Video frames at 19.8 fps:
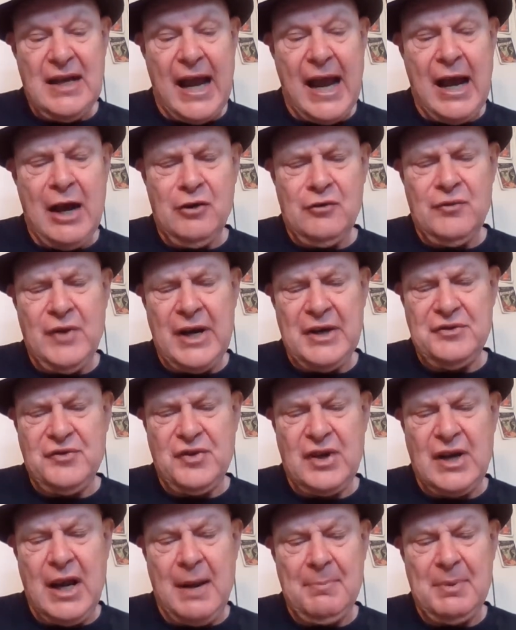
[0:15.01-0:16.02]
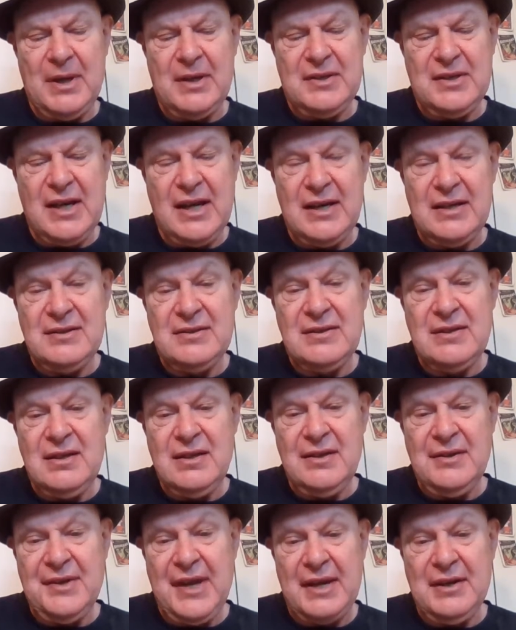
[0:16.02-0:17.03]
Outraged for a couple of days,
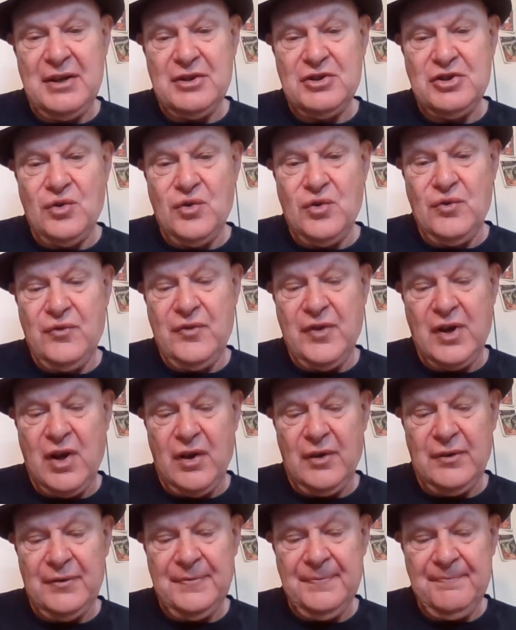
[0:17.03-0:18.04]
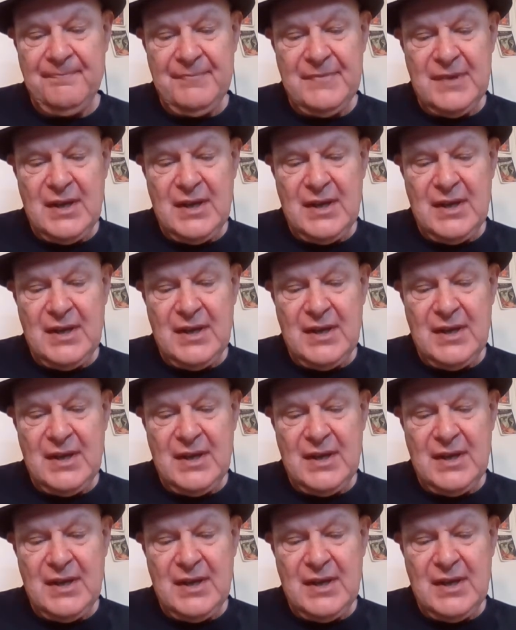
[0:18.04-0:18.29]
then it's all forgotten.